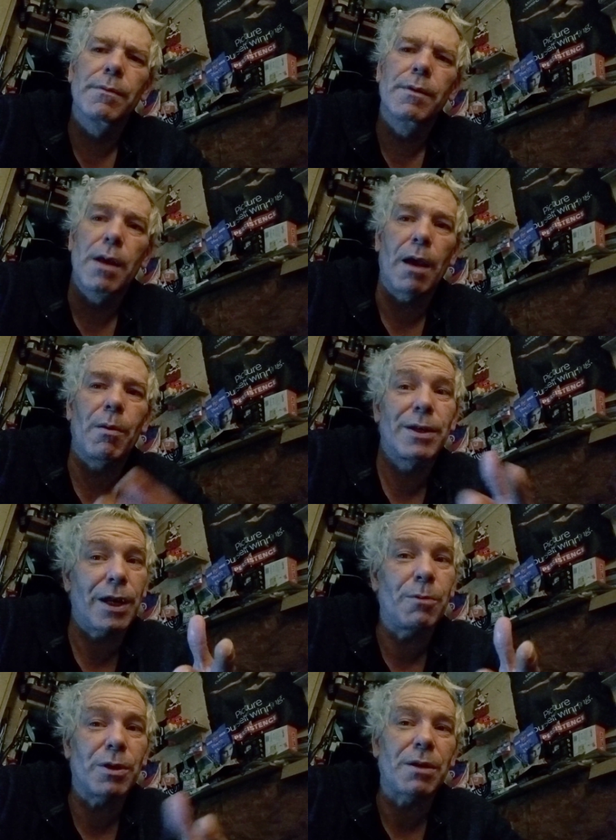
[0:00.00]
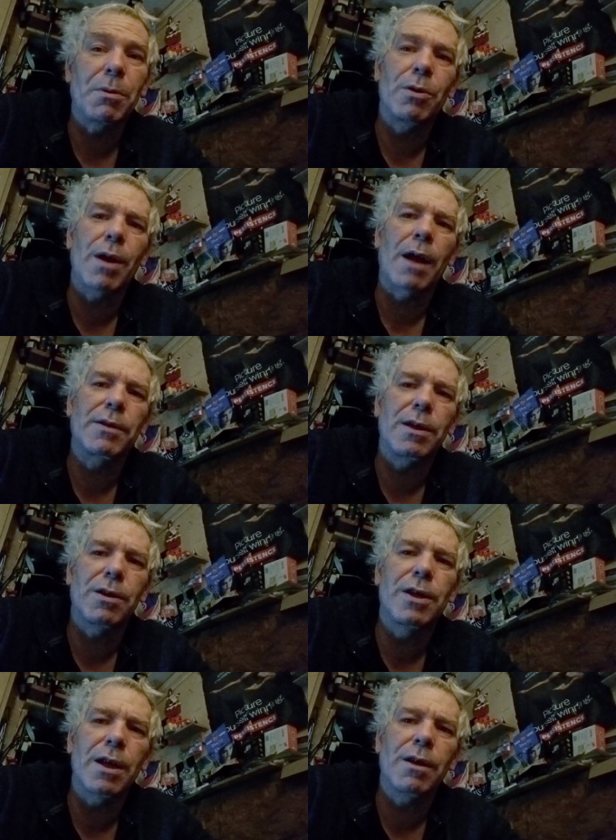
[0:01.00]
Yeah, we've seen what some of you Nazis
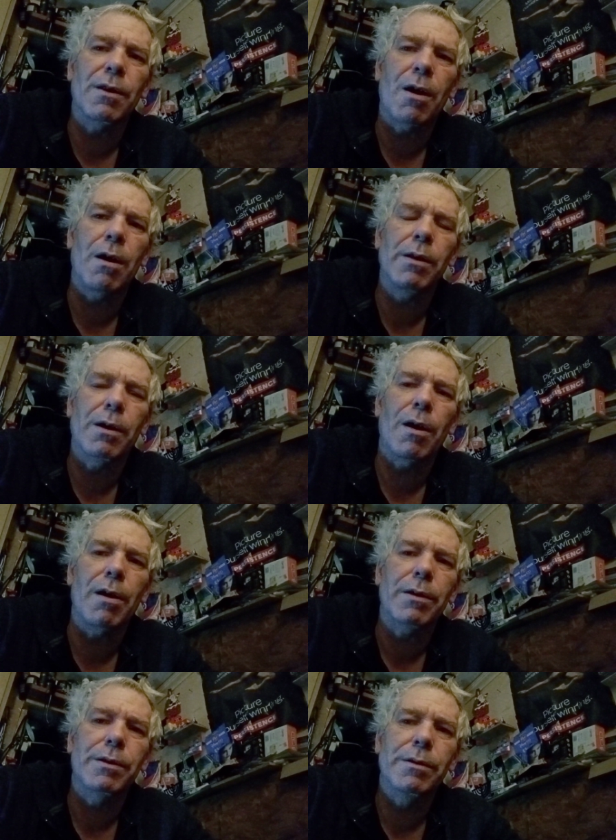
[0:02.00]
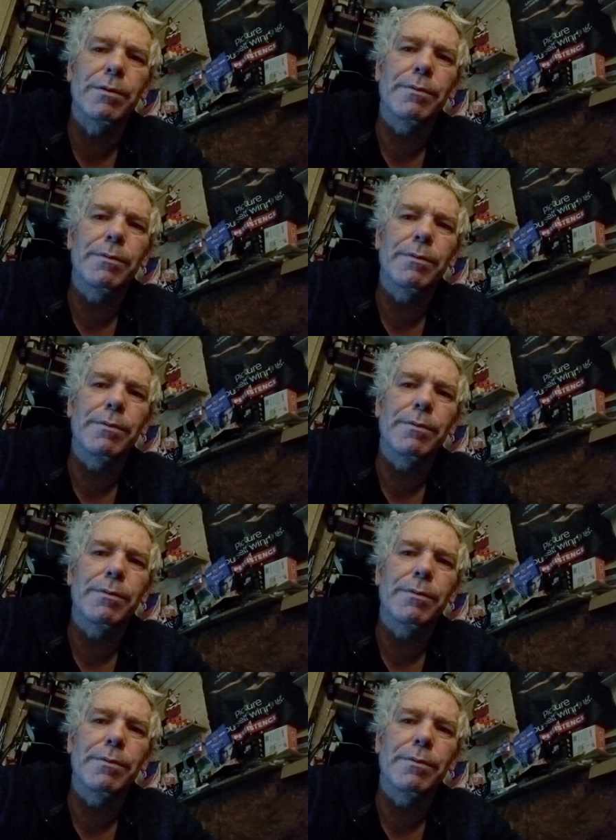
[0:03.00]
did in the Holocaust.